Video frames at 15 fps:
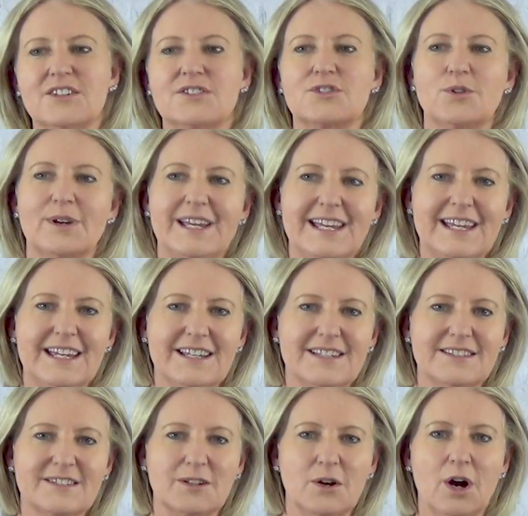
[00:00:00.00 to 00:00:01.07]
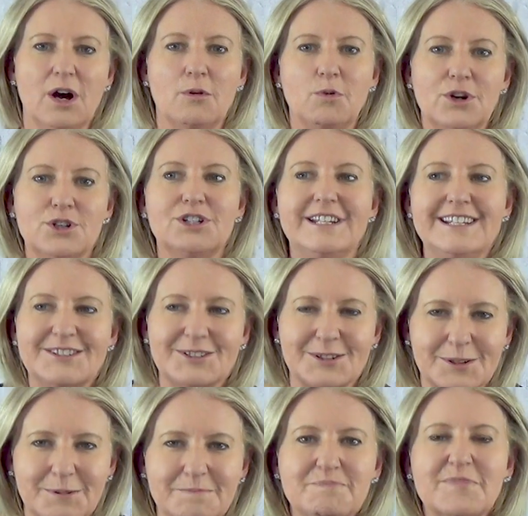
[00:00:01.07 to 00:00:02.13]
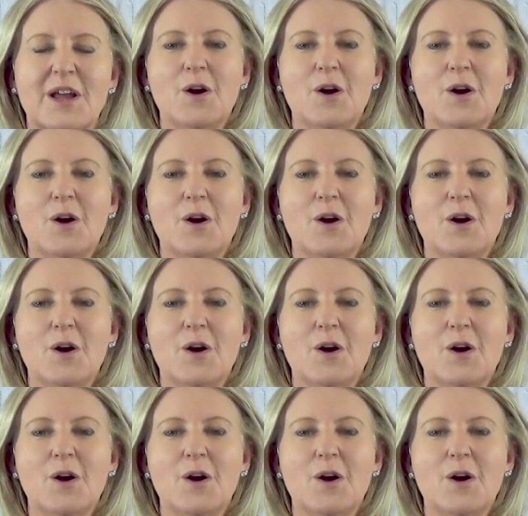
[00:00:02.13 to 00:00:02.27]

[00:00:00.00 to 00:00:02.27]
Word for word: So here's uh, what you need to do.